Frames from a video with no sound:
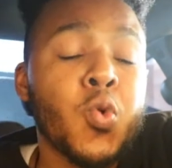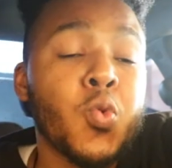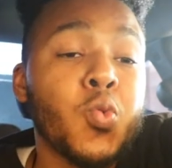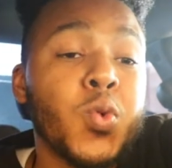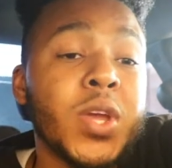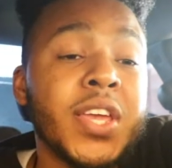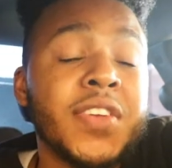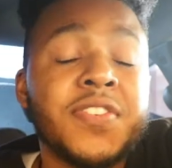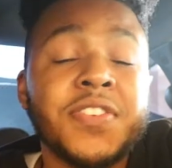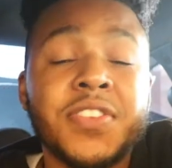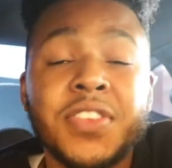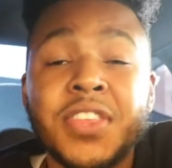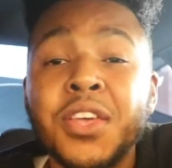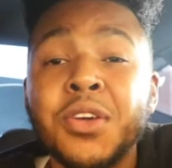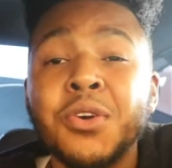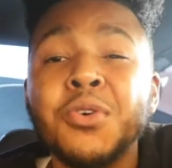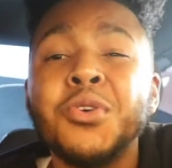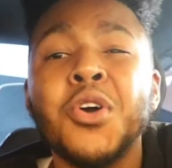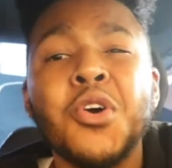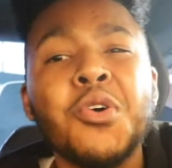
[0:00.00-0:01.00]
We
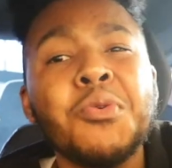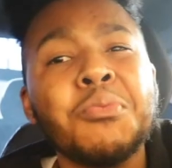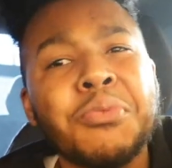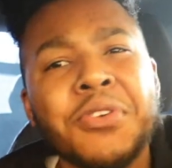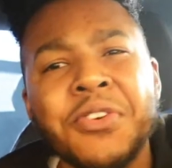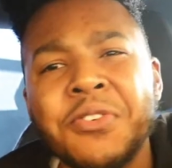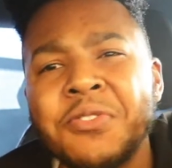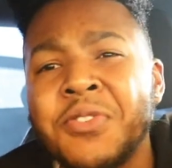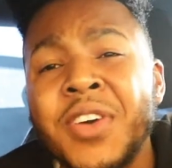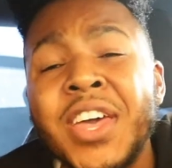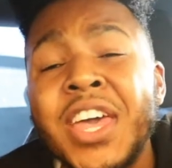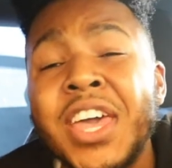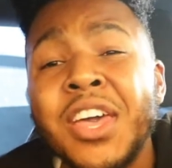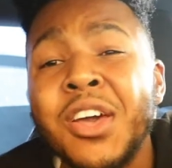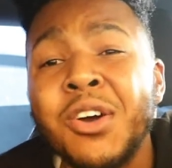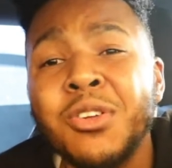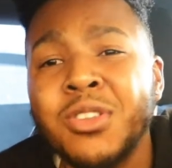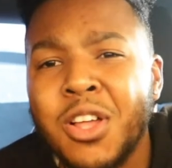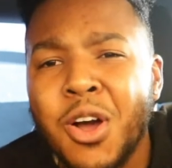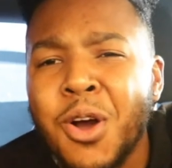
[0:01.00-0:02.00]
still gonna
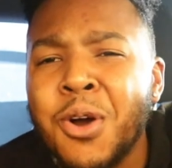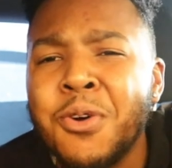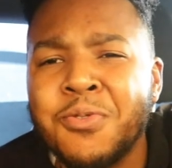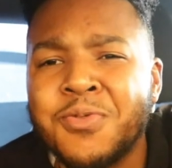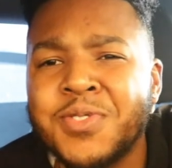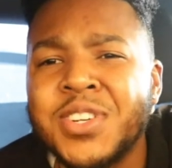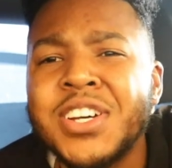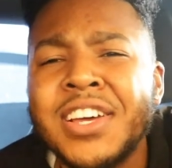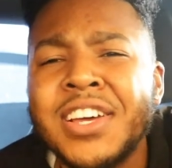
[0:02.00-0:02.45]
prevail over